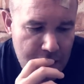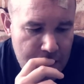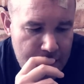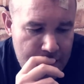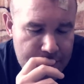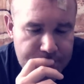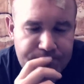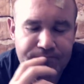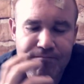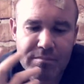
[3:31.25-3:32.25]

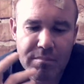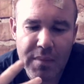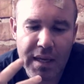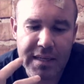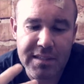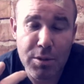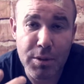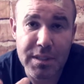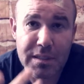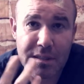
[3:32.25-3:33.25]
Um, it is
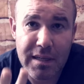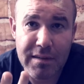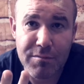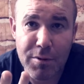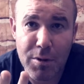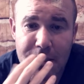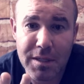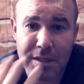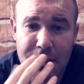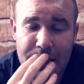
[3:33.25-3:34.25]
going to invoke
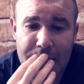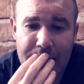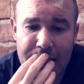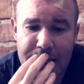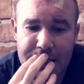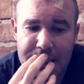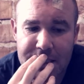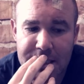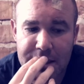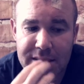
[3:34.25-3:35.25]
and
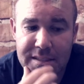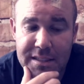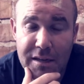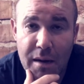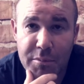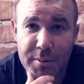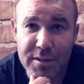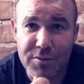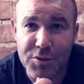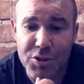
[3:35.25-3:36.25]
solicit
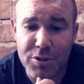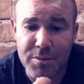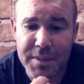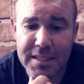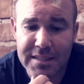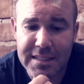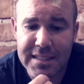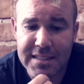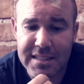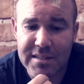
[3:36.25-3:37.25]
compliments for sure, because it
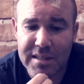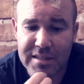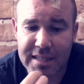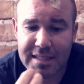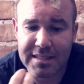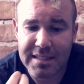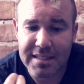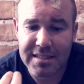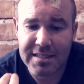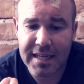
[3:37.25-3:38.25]
is, it's, it's like I said,
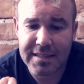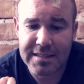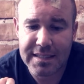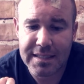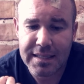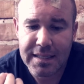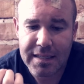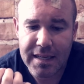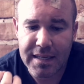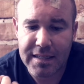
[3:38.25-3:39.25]
it's sexy
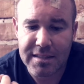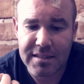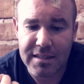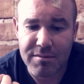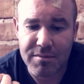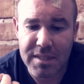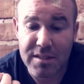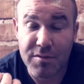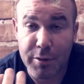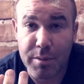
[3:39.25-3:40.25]
and it's, and
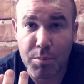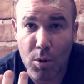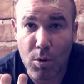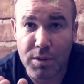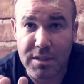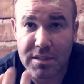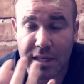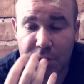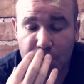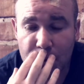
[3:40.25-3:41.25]
it's very bold and
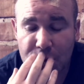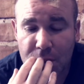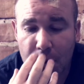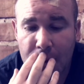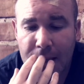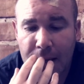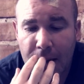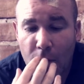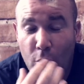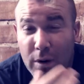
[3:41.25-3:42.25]
sensual. So
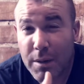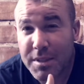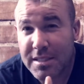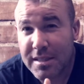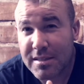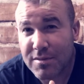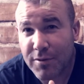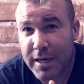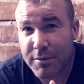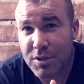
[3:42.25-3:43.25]
where I would see this
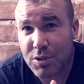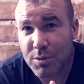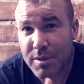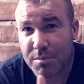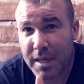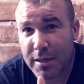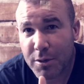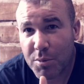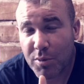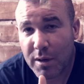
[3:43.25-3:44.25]
fragrance doing
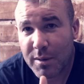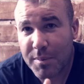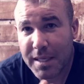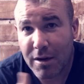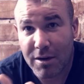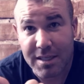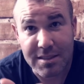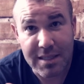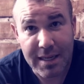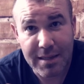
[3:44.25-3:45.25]
better would probably be on a
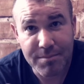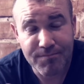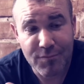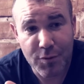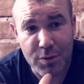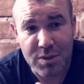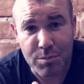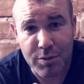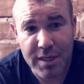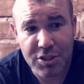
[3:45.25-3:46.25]
date, first
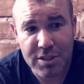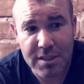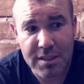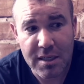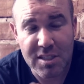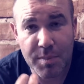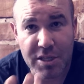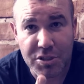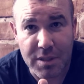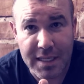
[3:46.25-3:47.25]
impression, a
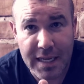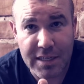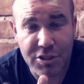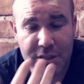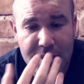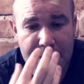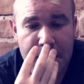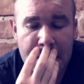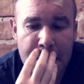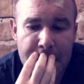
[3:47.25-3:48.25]
special occasion,
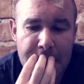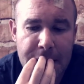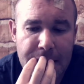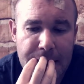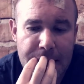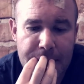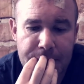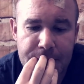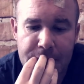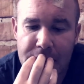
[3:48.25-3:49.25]

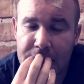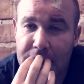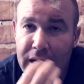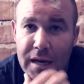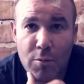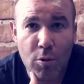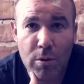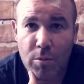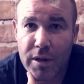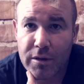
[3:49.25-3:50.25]
um, not
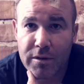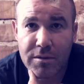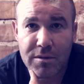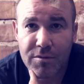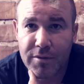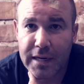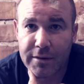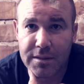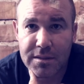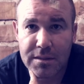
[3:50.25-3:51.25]
warm weather
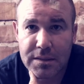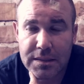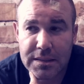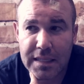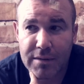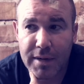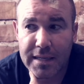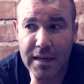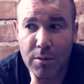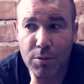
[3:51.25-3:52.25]
fragrance. And right
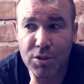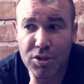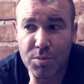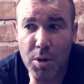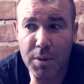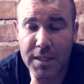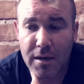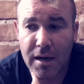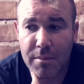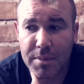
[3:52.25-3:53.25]
now we're smoking
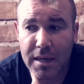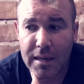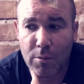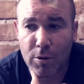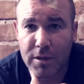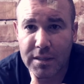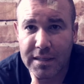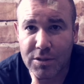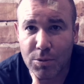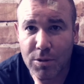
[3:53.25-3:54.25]
hot, but I work
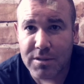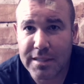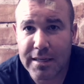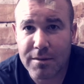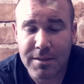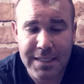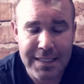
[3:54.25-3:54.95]
indoors now.